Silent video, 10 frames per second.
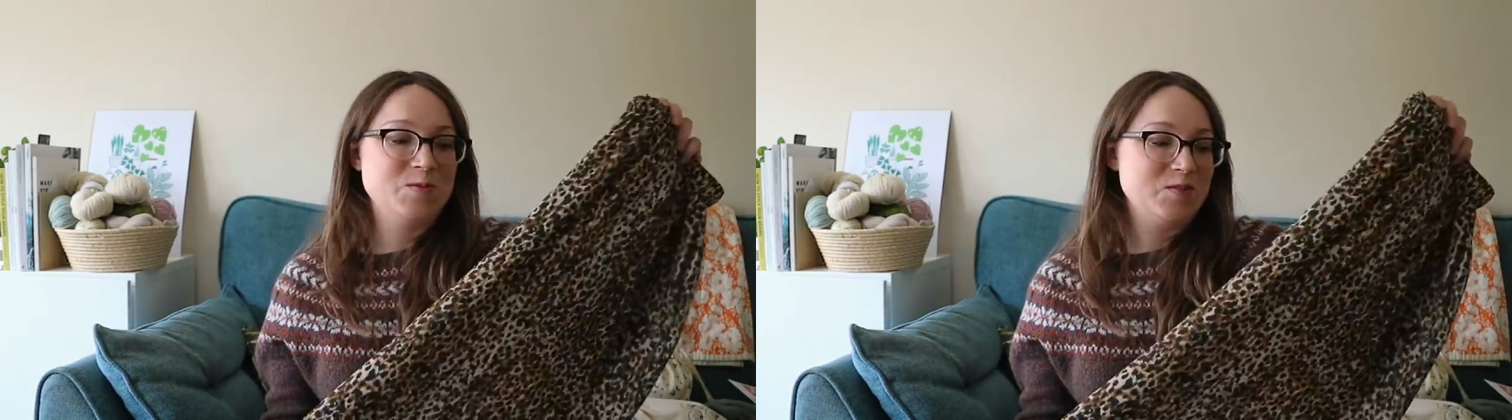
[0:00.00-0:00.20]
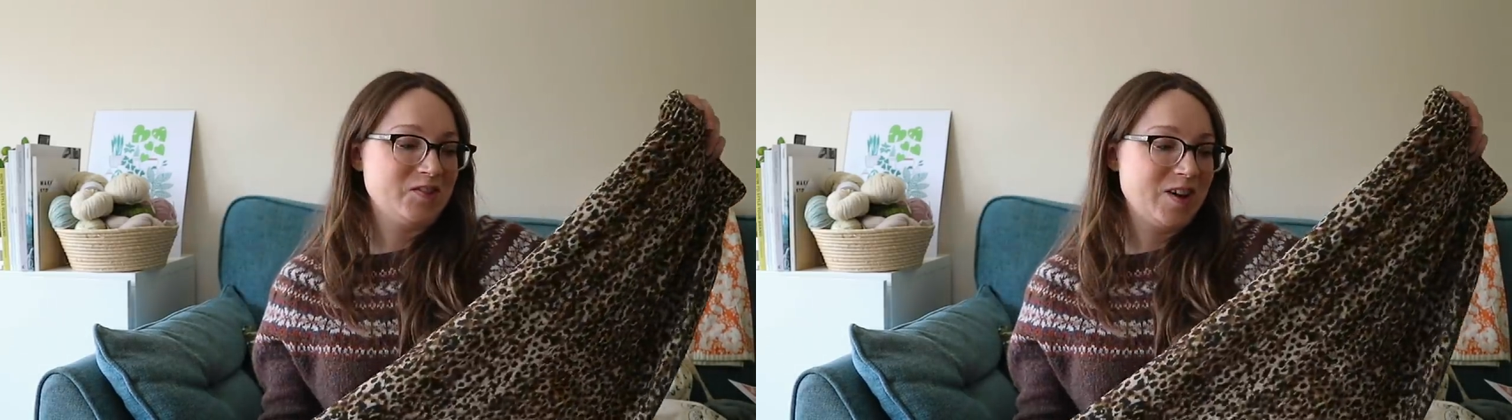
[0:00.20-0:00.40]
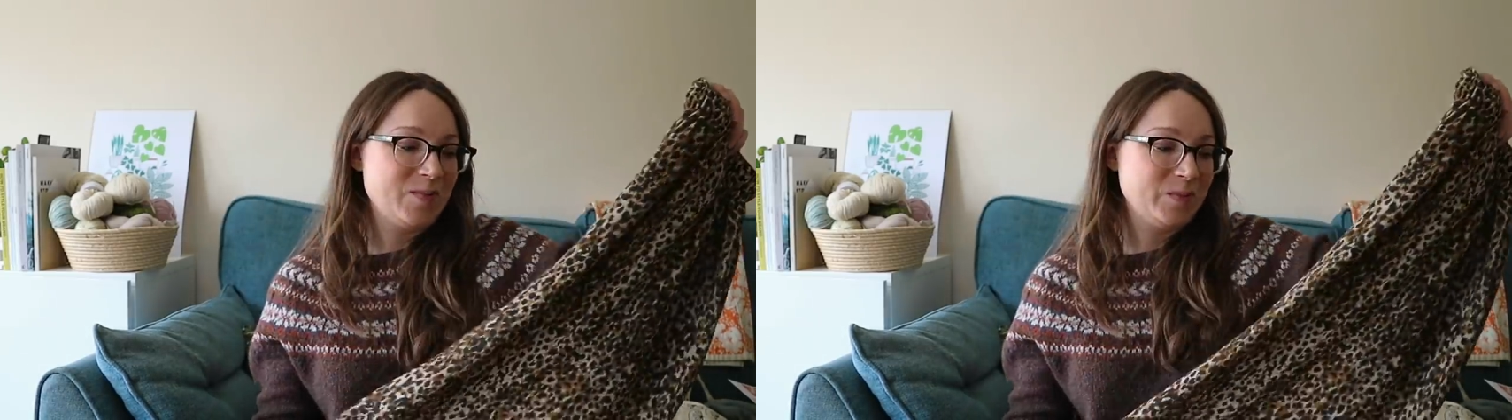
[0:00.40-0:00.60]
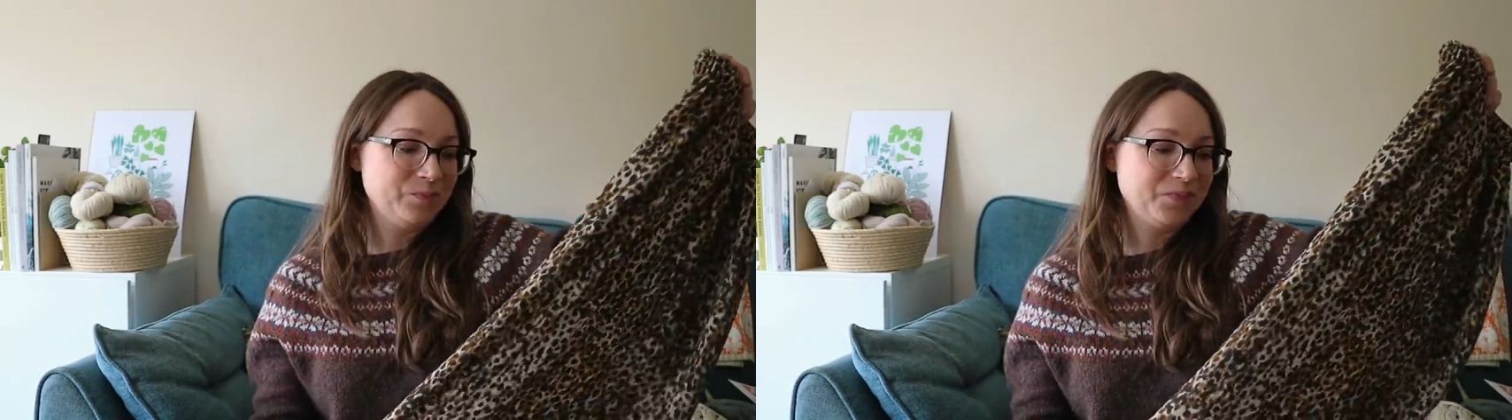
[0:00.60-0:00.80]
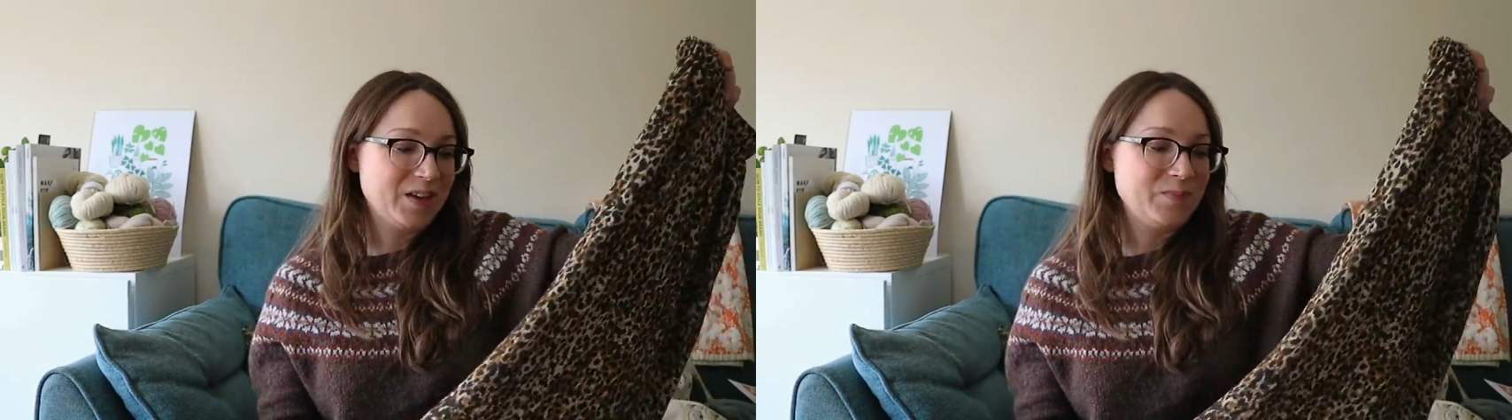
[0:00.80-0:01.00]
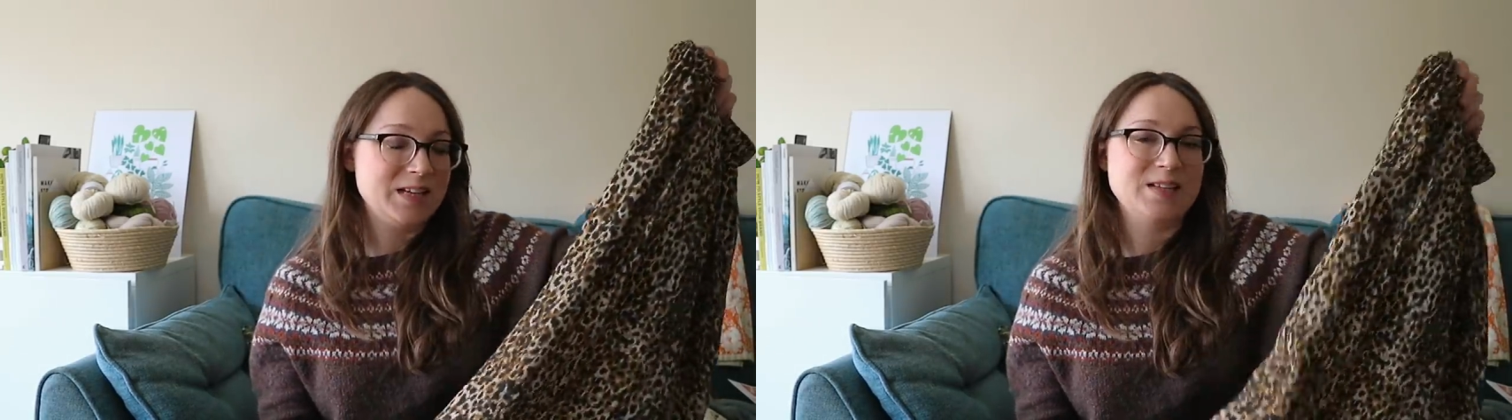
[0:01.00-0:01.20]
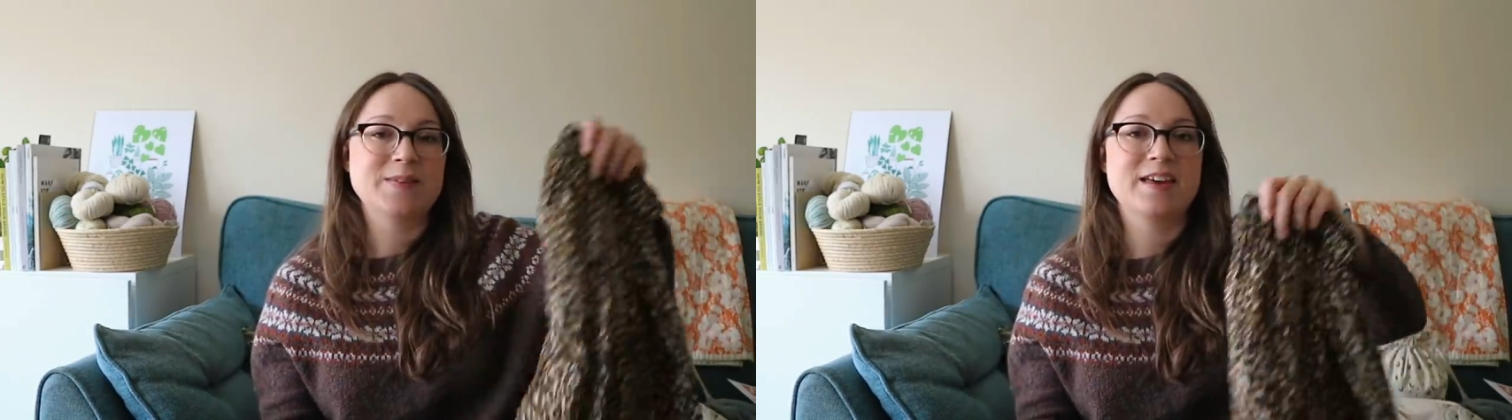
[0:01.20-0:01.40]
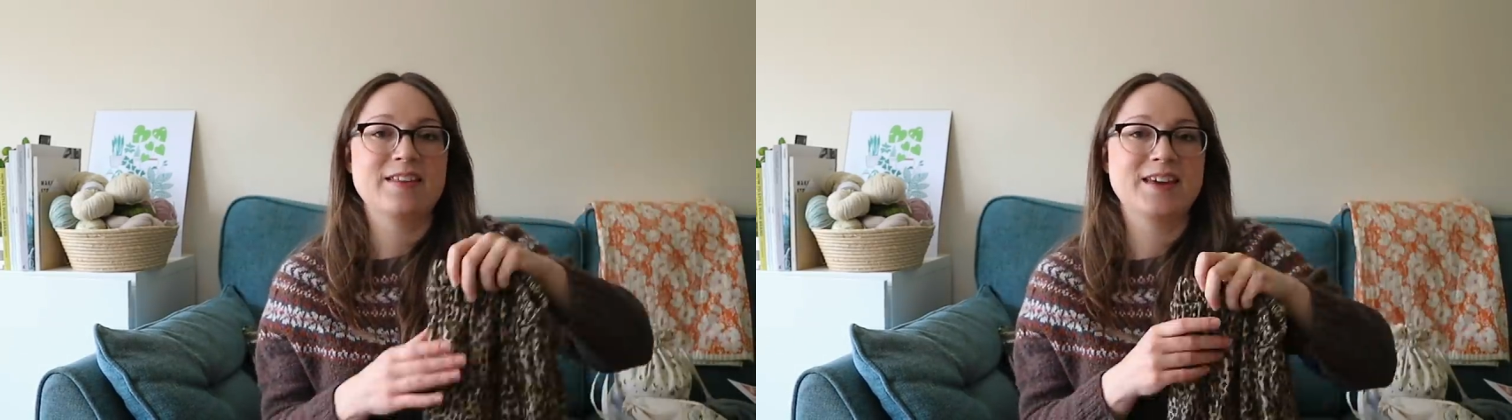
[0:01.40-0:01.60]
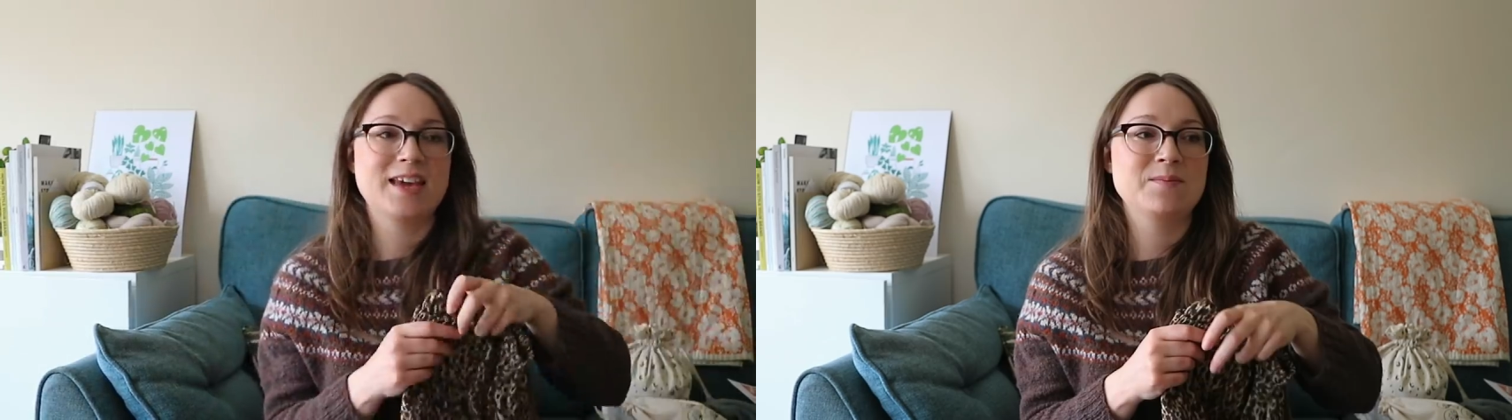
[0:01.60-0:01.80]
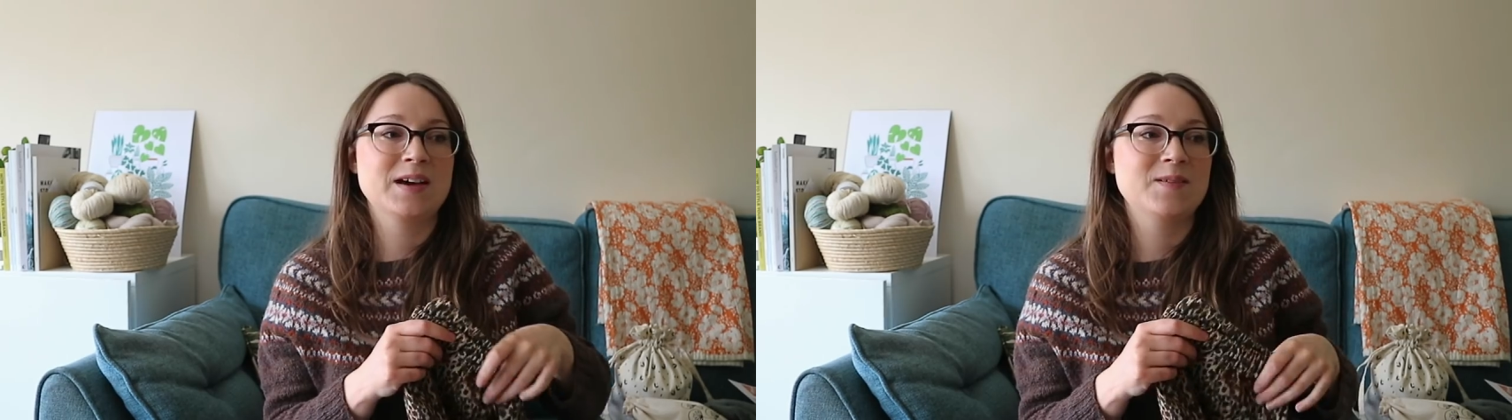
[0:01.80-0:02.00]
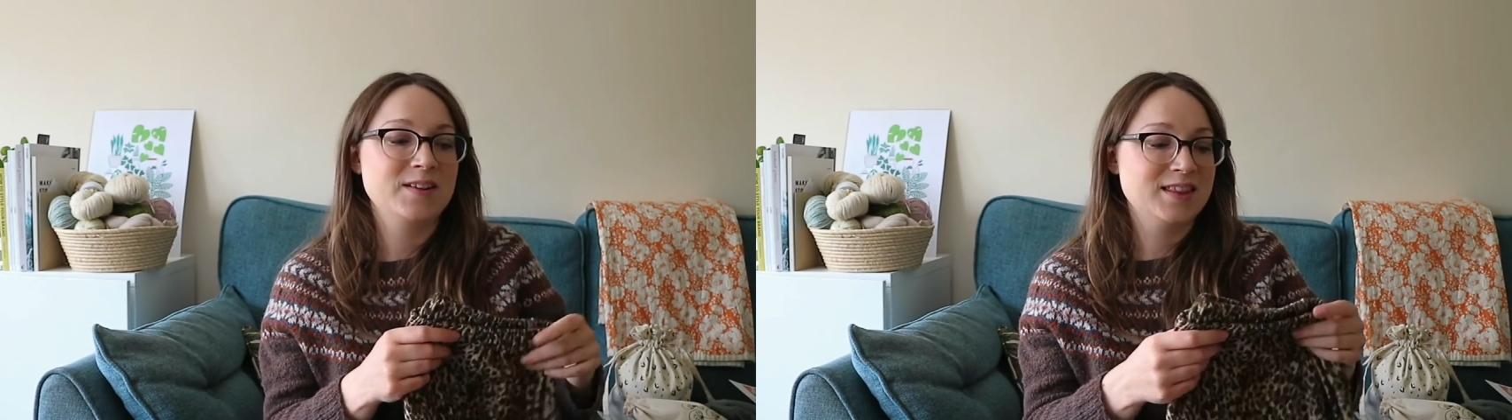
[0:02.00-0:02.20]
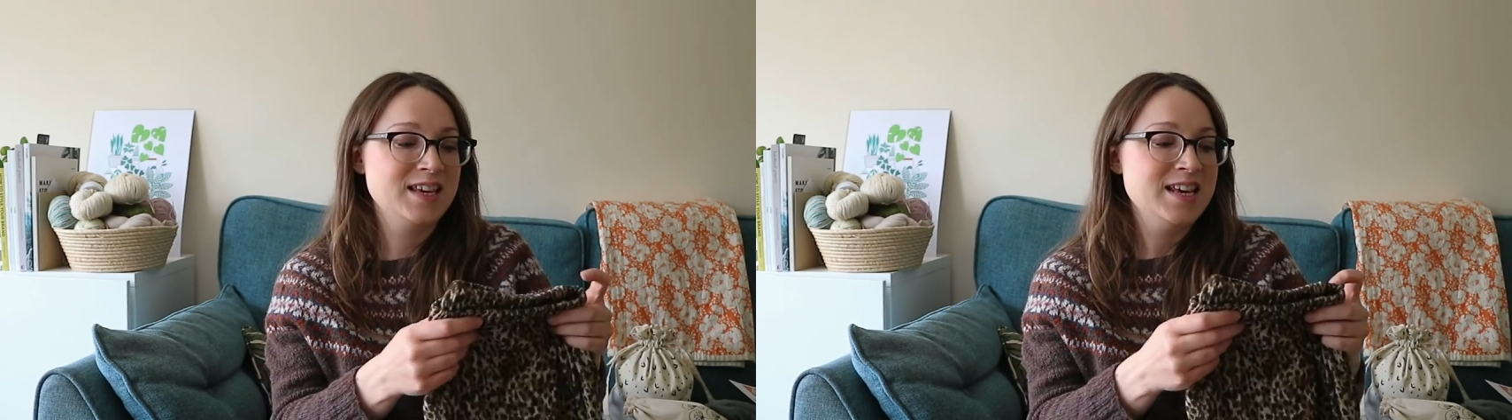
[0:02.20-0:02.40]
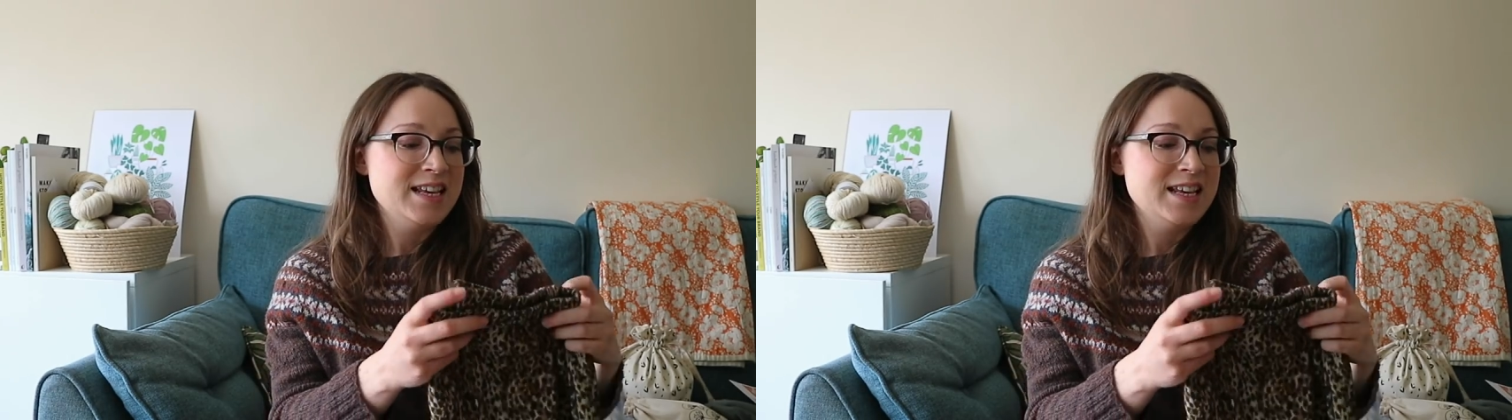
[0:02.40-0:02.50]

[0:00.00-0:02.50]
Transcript: wardrobe. I'm pleased with how that came out with.